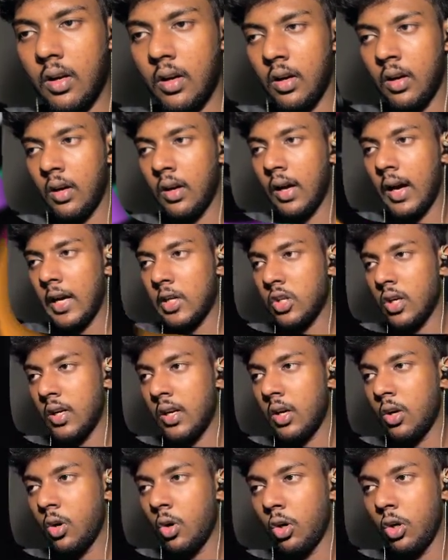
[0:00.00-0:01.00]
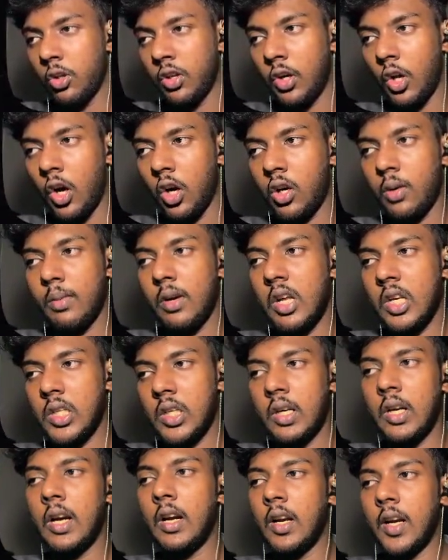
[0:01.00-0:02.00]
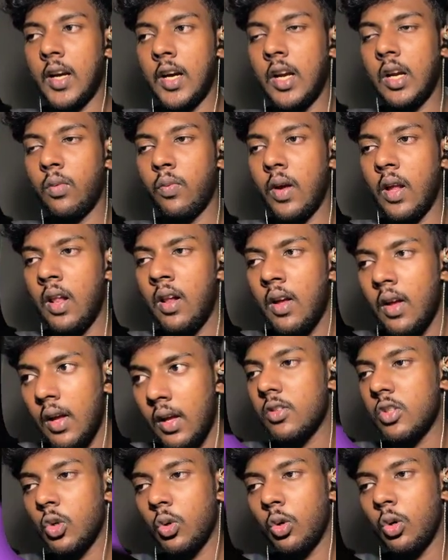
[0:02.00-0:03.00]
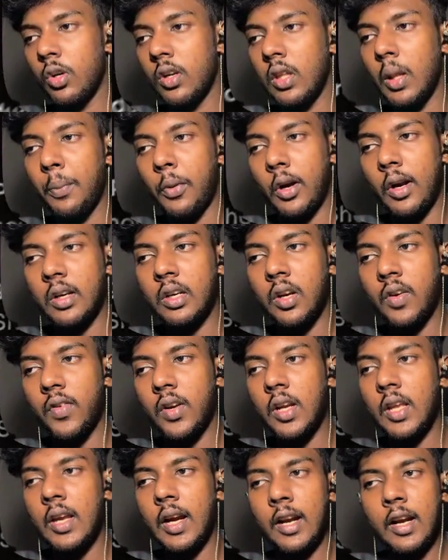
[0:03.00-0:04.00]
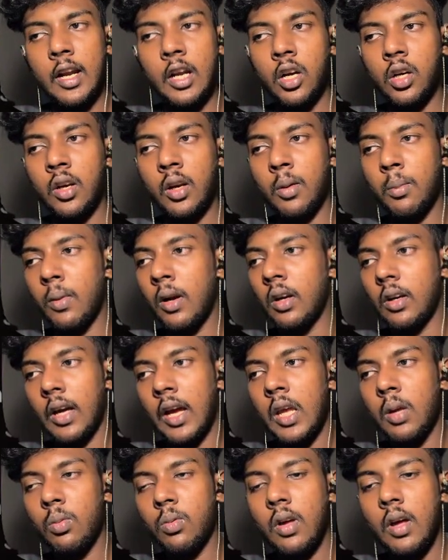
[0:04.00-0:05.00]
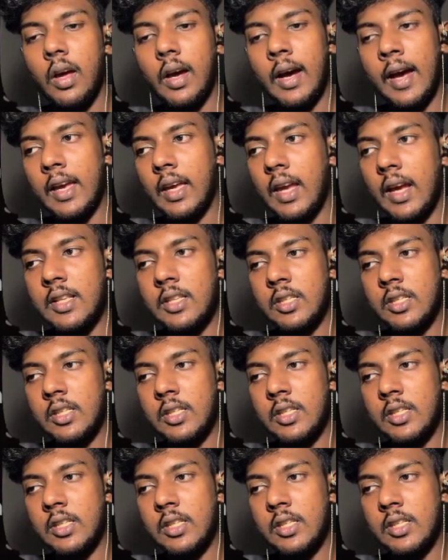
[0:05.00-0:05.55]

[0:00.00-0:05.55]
actually go to the documentation and read it well. So in the productivity and entertainment time, I can